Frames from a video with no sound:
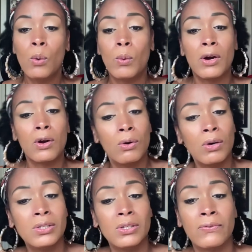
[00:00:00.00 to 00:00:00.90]
where her
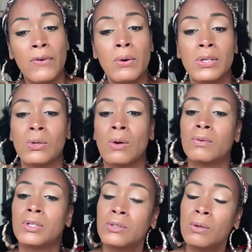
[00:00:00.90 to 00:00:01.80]
courses focus on
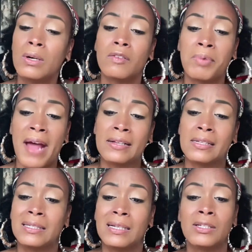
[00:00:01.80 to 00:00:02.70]
restorative
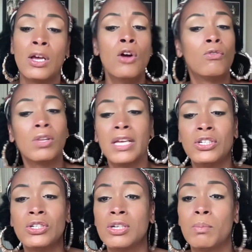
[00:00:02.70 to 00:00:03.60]
practices,
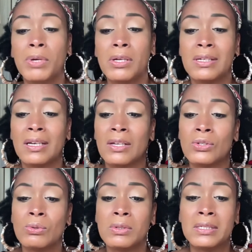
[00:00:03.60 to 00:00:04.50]
relationship building in
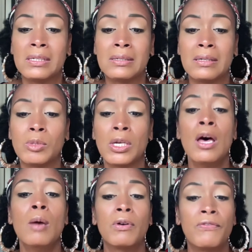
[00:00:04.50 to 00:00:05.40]
school systems,
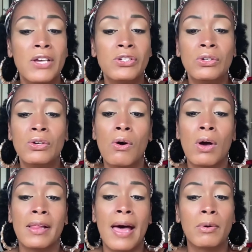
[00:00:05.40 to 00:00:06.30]
professional
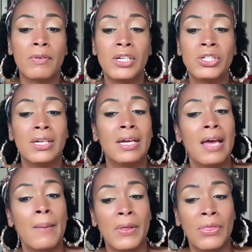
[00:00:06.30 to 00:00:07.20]
collaboration, and
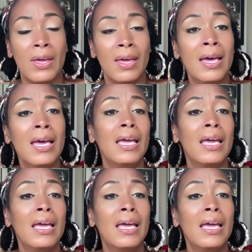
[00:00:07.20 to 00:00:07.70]
empathy.